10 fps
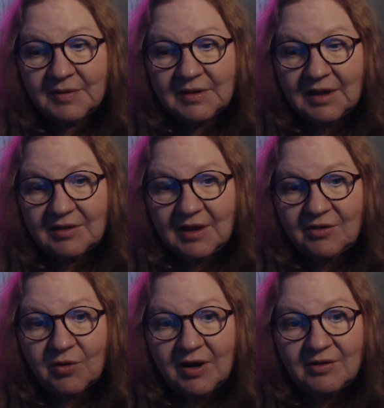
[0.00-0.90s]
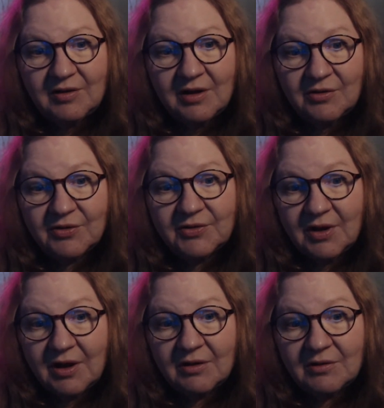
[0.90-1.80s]
that they tried to
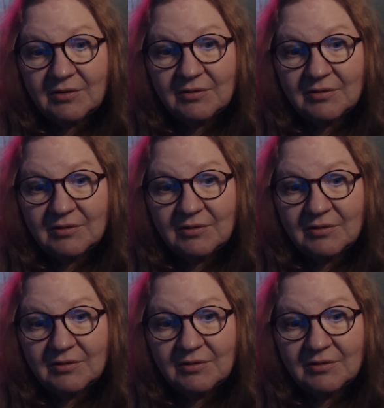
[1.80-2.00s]
understand.